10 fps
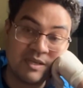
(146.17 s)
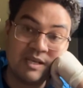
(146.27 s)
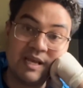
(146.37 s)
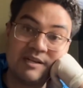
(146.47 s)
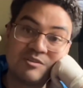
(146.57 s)

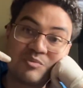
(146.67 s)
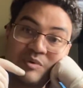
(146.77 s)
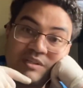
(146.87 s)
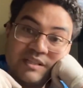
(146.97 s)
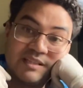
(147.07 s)
and it's
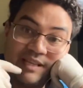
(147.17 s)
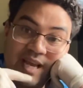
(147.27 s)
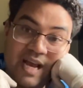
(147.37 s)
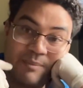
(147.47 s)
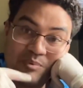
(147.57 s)
really the
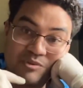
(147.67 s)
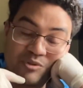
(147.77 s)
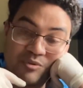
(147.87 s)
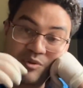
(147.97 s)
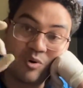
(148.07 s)

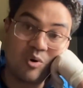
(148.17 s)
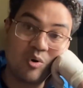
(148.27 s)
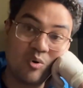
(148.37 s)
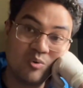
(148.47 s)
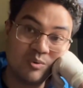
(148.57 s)
aperture, the
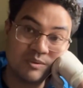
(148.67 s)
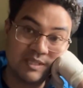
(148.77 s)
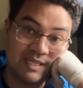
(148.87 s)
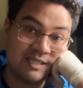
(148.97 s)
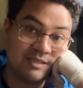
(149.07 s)
hole
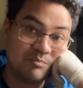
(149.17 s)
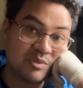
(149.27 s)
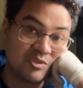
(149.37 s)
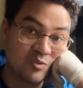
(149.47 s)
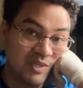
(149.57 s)
in
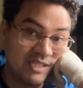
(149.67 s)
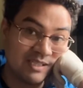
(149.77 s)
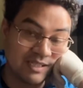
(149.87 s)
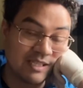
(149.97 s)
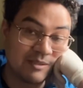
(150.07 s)
between the
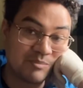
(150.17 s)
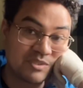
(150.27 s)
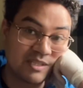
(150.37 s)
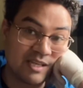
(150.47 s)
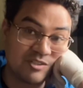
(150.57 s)
lips,
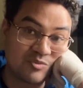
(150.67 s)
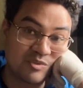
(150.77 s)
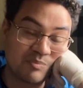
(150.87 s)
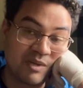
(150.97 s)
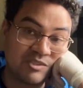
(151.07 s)
that is
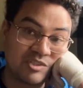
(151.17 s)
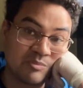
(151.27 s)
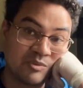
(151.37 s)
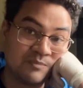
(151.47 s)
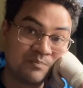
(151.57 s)

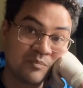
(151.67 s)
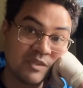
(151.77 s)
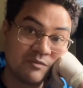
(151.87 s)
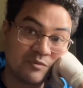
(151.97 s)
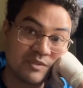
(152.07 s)
responsible
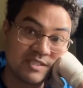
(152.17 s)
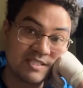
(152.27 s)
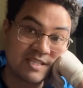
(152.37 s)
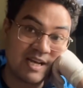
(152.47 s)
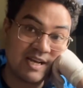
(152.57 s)
for the
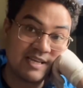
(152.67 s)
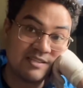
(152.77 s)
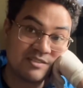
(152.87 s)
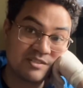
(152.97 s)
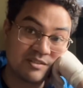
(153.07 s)

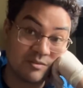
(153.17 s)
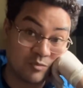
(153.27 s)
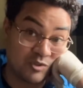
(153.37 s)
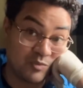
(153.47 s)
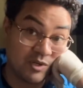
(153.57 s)
size,
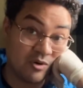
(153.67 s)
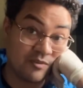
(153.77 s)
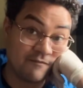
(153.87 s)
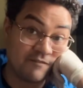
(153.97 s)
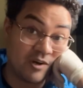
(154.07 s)
which we call the
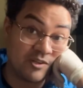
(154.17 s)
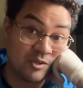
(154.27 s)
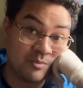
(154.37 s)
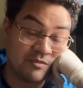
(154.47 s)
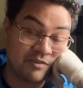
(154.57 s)

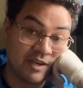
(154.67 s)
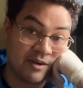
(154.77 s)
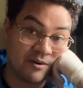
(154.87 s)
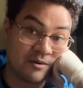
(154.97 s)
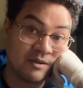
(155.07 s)
volume of
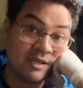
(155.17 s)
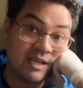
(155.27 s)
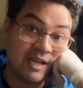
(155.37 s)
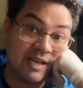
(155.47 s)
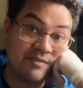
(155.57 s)
air,
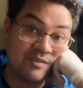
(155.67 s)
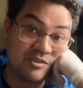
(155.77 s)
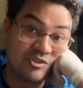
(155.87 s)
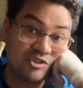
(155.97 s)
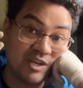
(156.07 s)
and the
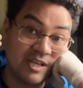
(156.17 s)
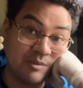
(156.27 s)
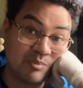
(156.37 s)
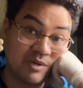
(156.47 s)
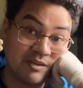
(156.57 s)

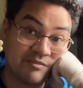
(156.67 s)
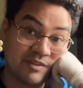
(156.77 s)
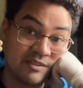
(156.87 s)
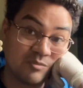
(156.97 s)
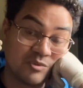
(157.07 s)
shape of
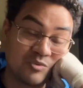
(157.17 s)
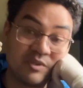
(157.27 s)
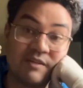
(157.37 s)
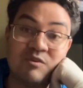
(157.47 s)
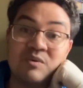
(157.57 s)
it, which will
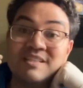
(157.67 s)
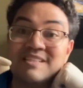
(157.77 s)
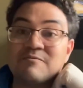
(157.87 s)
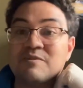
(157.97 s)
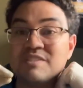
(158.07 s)
give you a
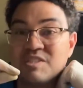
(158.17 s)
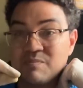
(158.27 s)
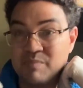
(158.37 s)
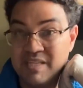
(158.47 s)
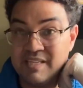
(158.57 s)
different
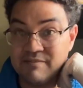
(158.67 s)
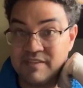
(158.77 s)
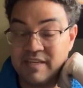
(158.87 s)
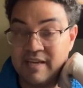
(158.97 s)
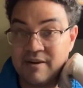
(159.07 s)
speed of
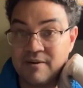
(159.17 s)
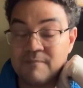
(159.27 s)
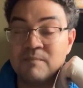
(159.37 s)
the air.